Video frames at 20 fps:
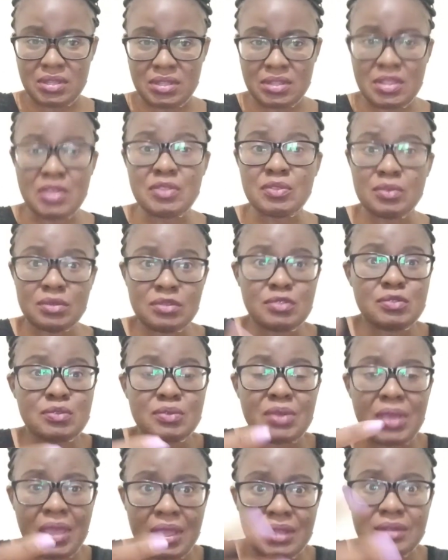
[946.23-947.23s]
There are those
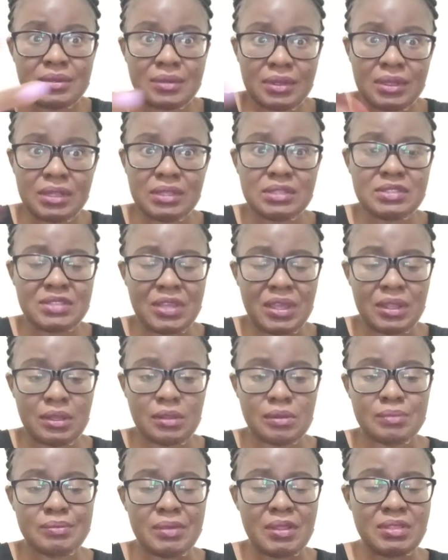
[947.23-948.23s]
who can really tell
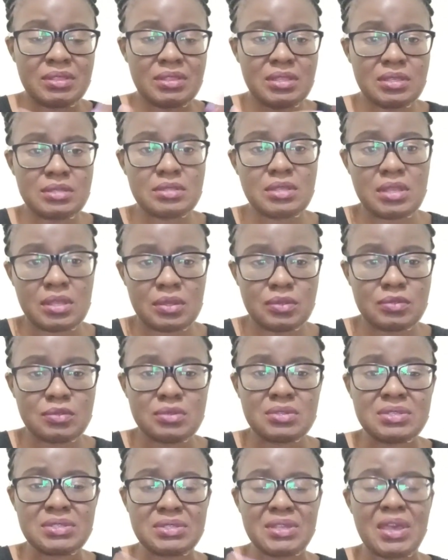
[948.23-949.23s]
you, but these are
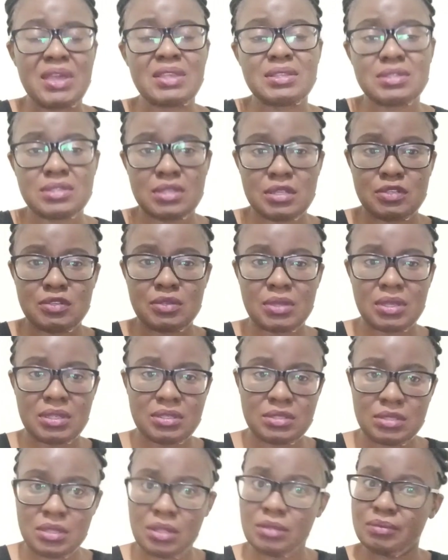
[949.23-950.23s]
also signs that you
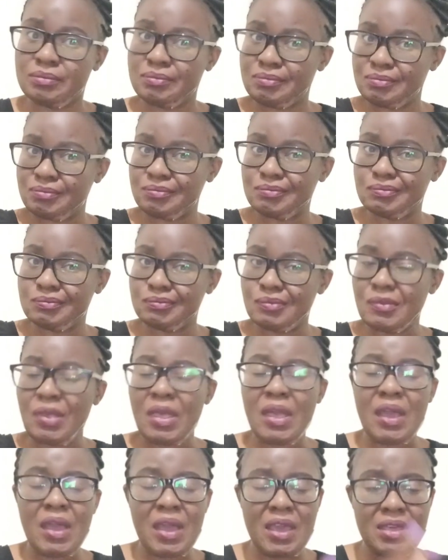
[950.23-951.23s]
can tell,
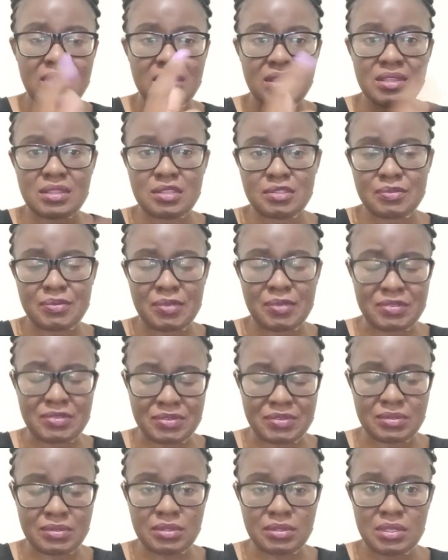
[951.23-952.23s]
I think this
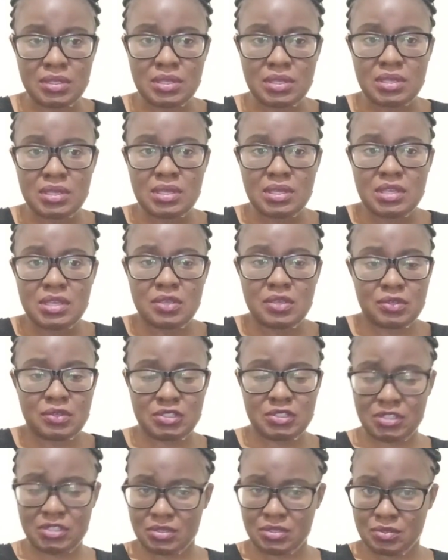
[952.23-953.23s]
person, he or
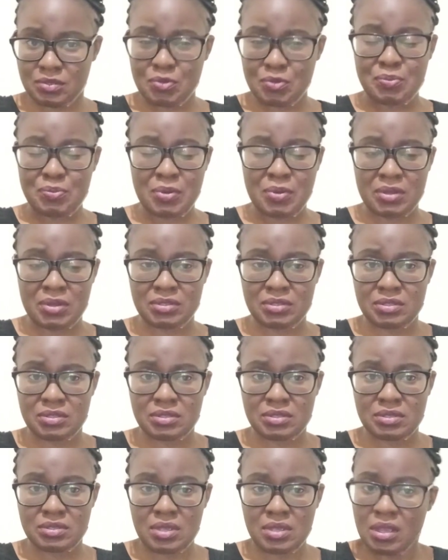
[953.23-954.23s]
she is
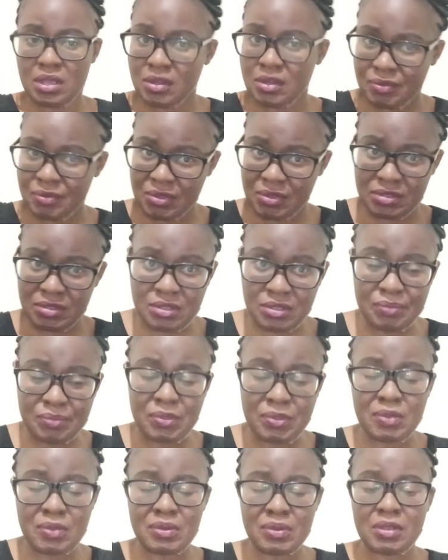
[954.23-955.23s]
depressed. And if there's
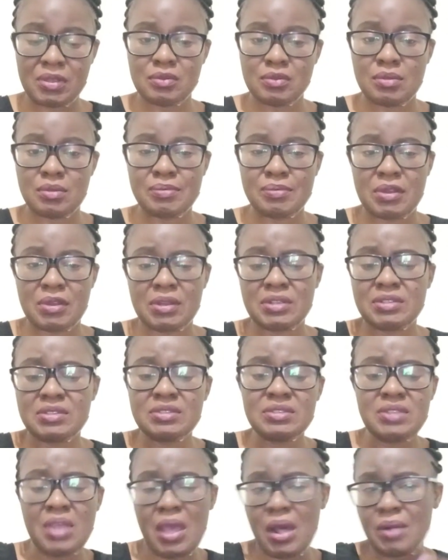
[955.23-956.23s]
something you can do about it,
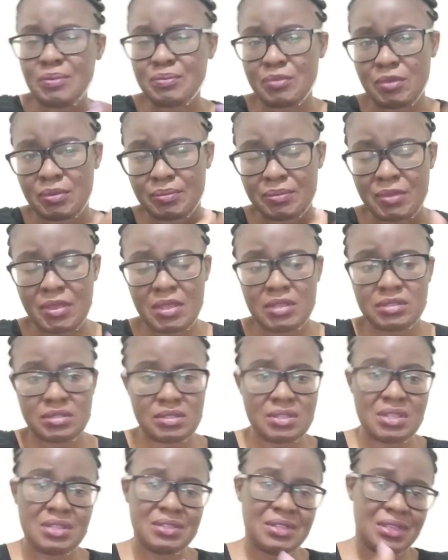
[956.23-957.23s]
just help them
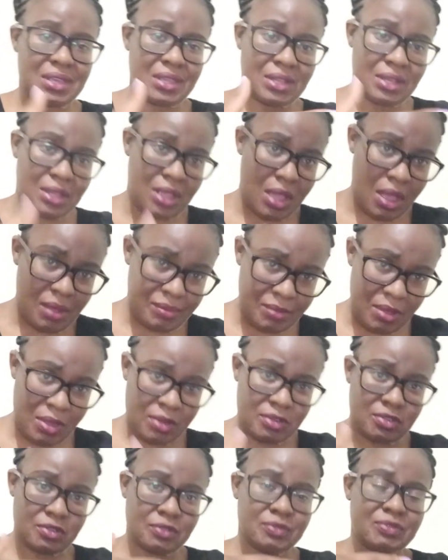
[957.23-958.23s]
so that they can come
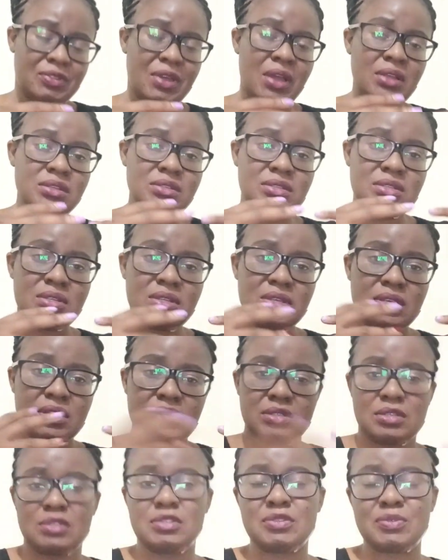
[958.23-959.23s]
out of that
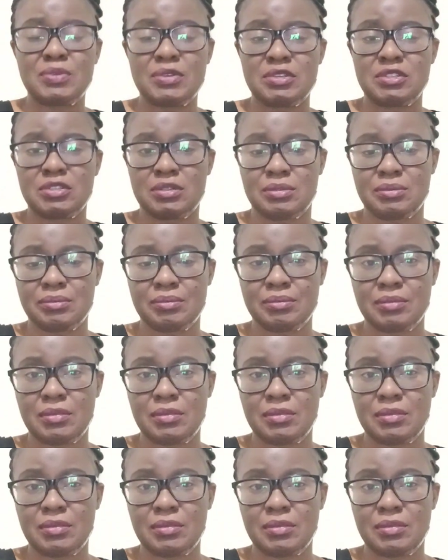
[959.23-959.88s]
situation.